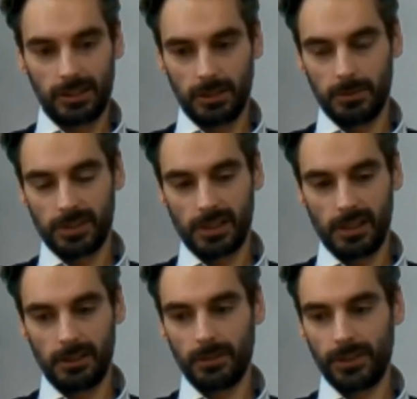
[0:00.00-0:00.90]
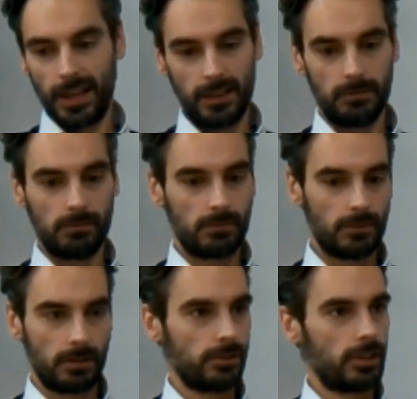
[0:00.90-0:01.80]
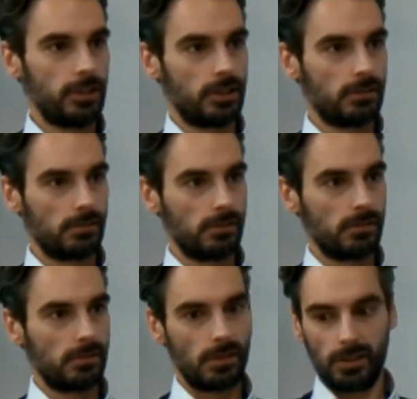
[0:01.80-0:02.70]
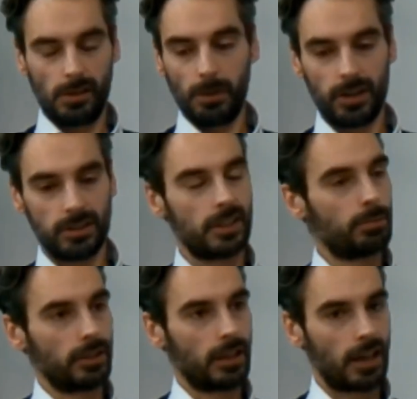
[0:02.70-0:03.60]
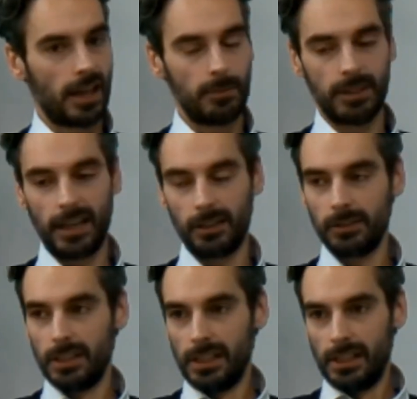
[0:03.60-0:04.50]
that domicile, then a person can bring a claim. Now,